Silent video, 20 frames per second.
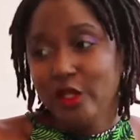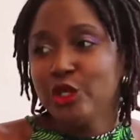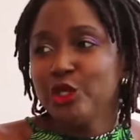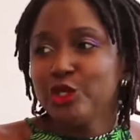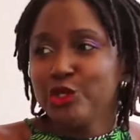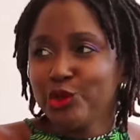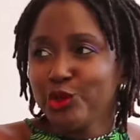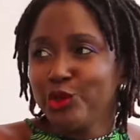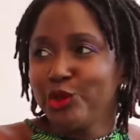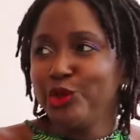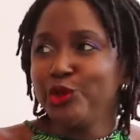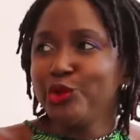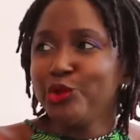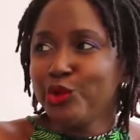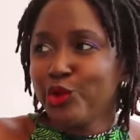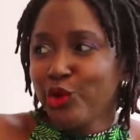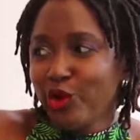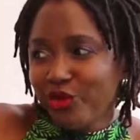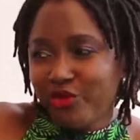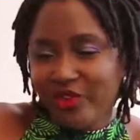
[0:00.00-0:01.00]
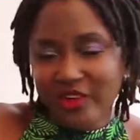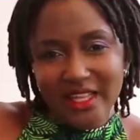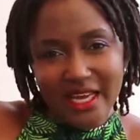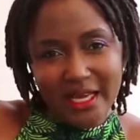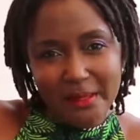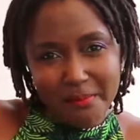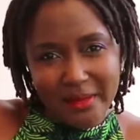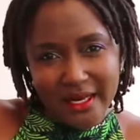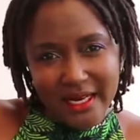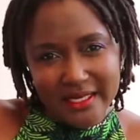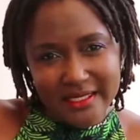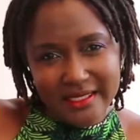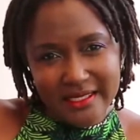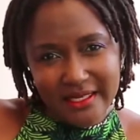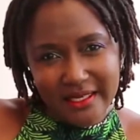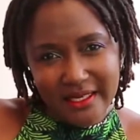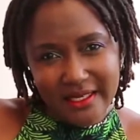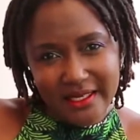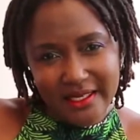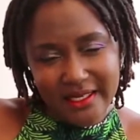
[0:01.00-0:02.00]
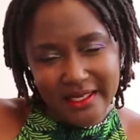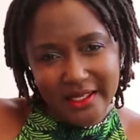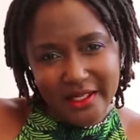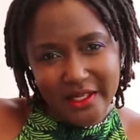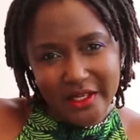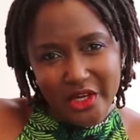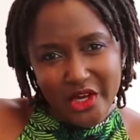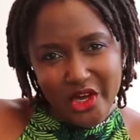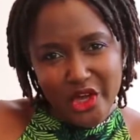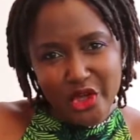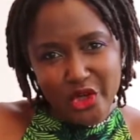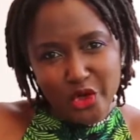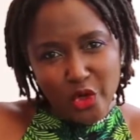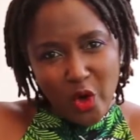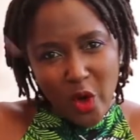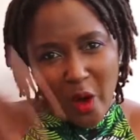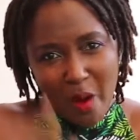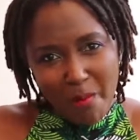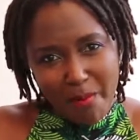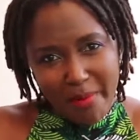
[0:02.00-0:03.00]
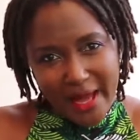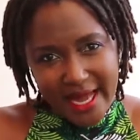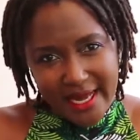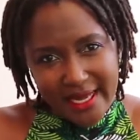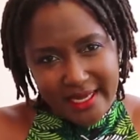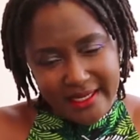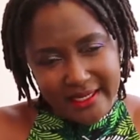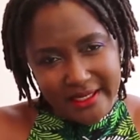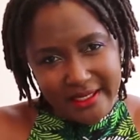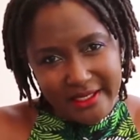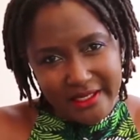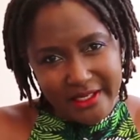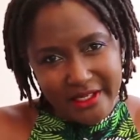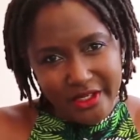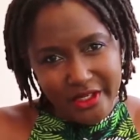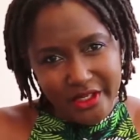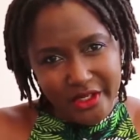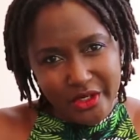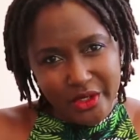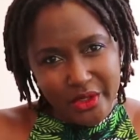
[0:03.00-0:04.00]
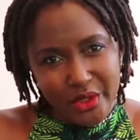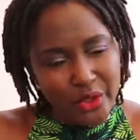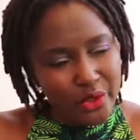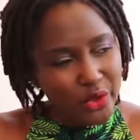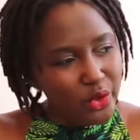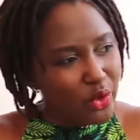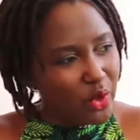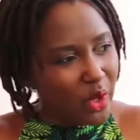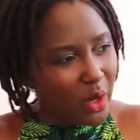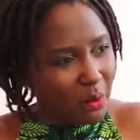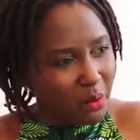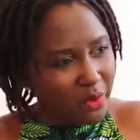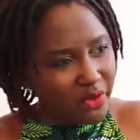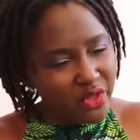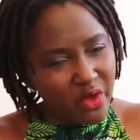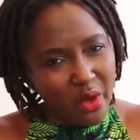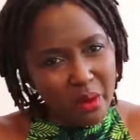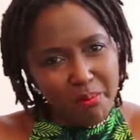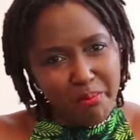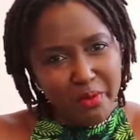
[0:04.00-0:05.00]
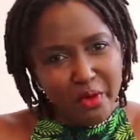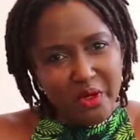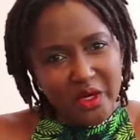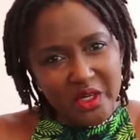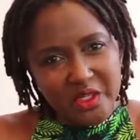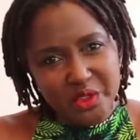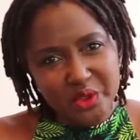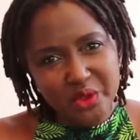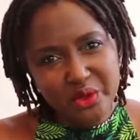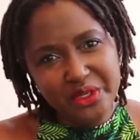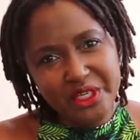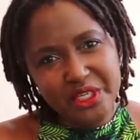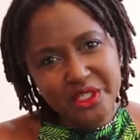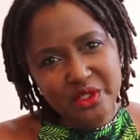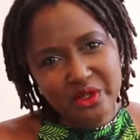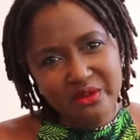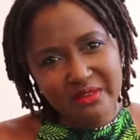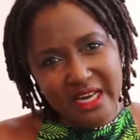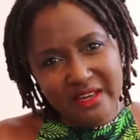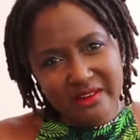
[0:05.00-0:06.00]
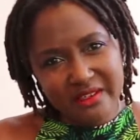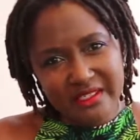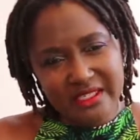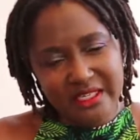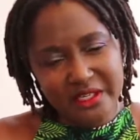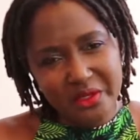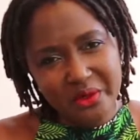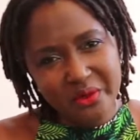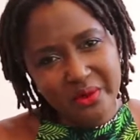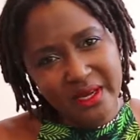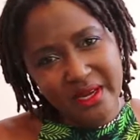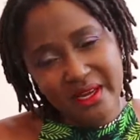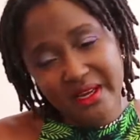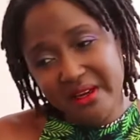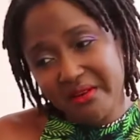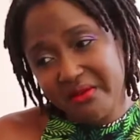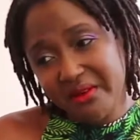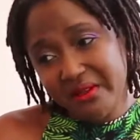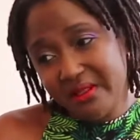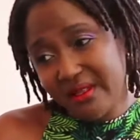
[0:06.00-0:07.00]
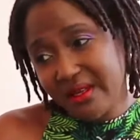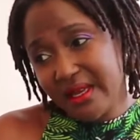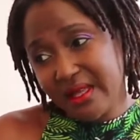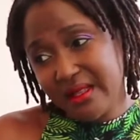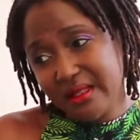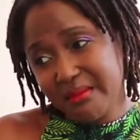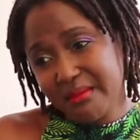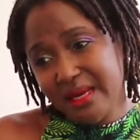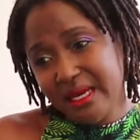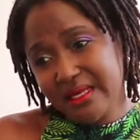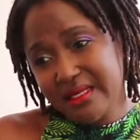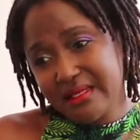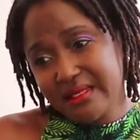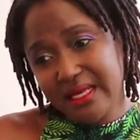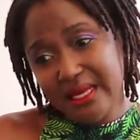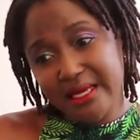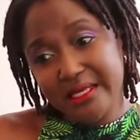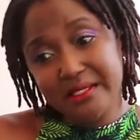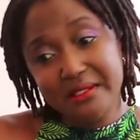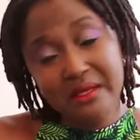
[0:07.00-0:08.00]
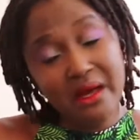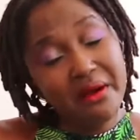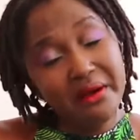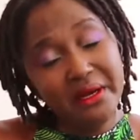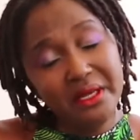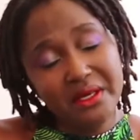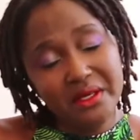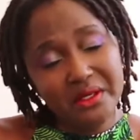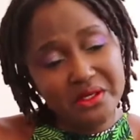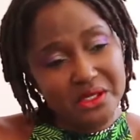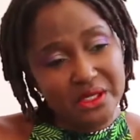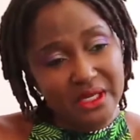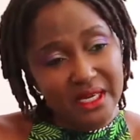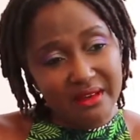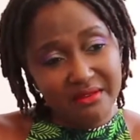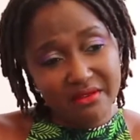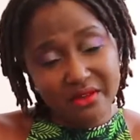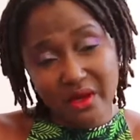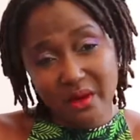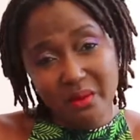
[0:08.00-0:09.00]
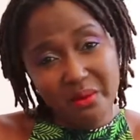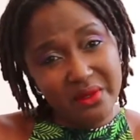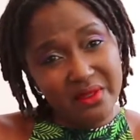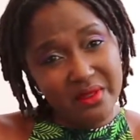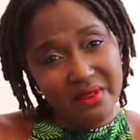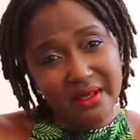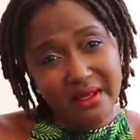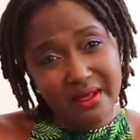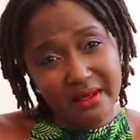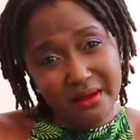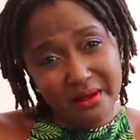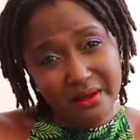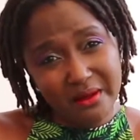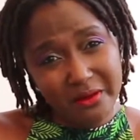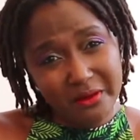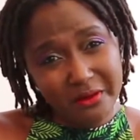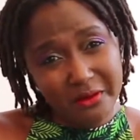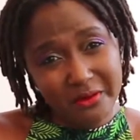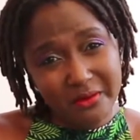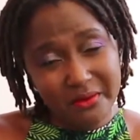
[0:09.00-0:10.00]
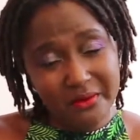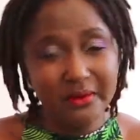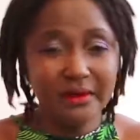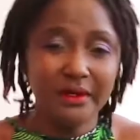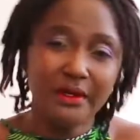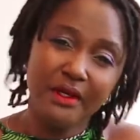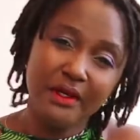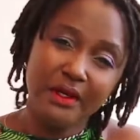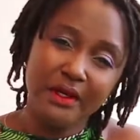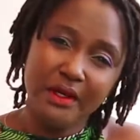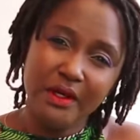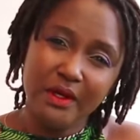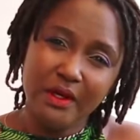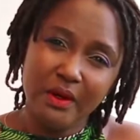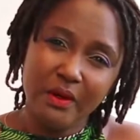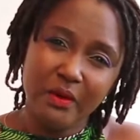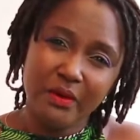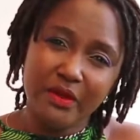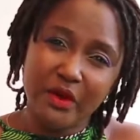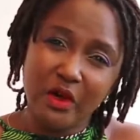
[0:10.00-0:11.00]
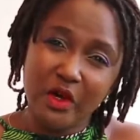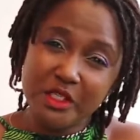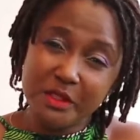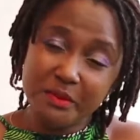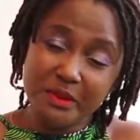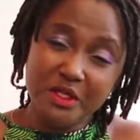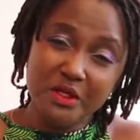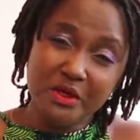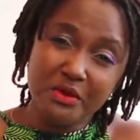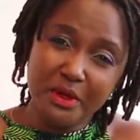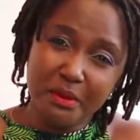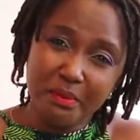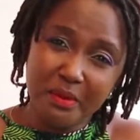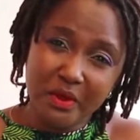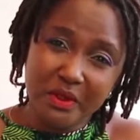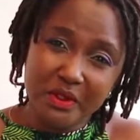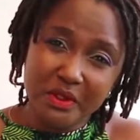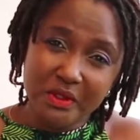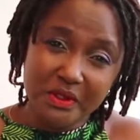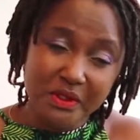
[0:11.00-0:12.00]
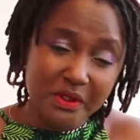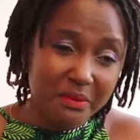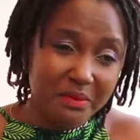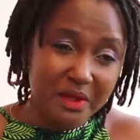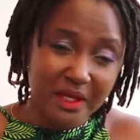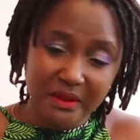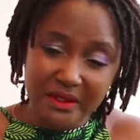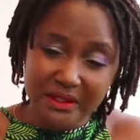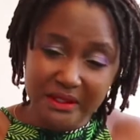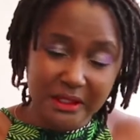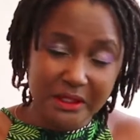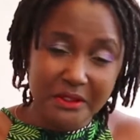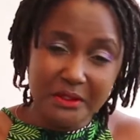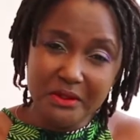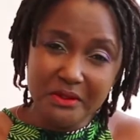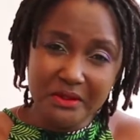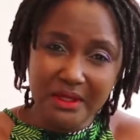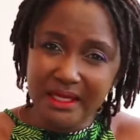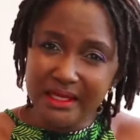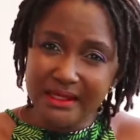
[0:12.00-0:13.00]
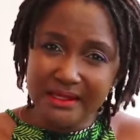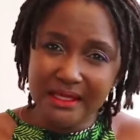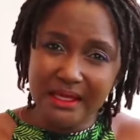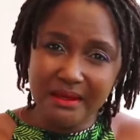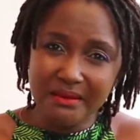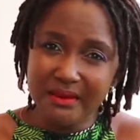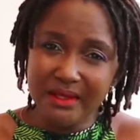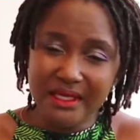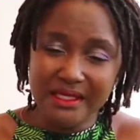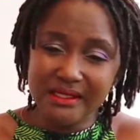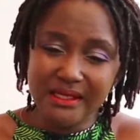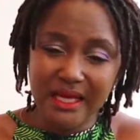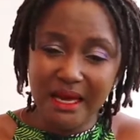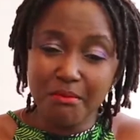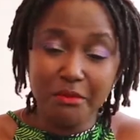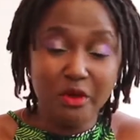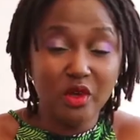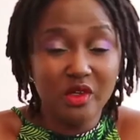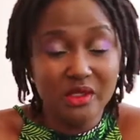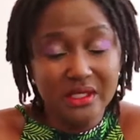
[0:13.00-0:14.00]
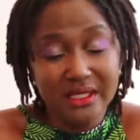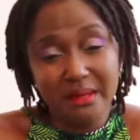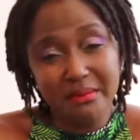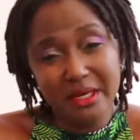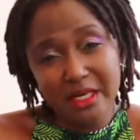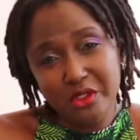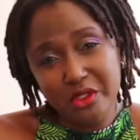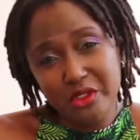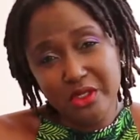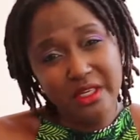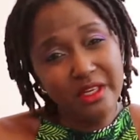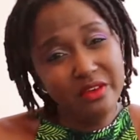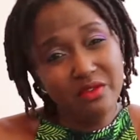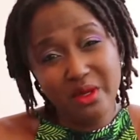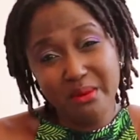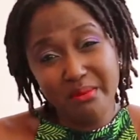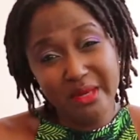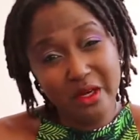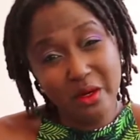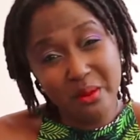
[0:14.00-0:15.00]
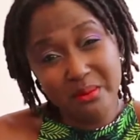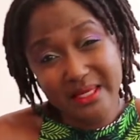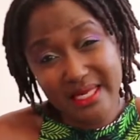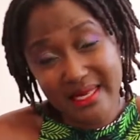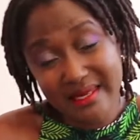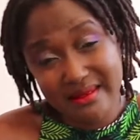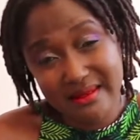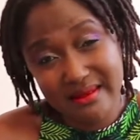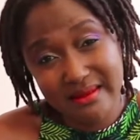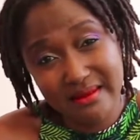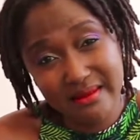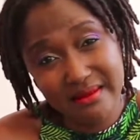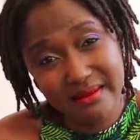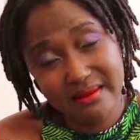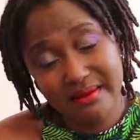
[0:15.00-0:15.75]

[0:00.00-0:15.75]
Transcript: So you go for that party, you come back, you come with your bogus stories of how sick you were and everything, and the man is like, sorry, you should have come with with a hospital report or something. Until you do that, I'm not about to give you a makeup test.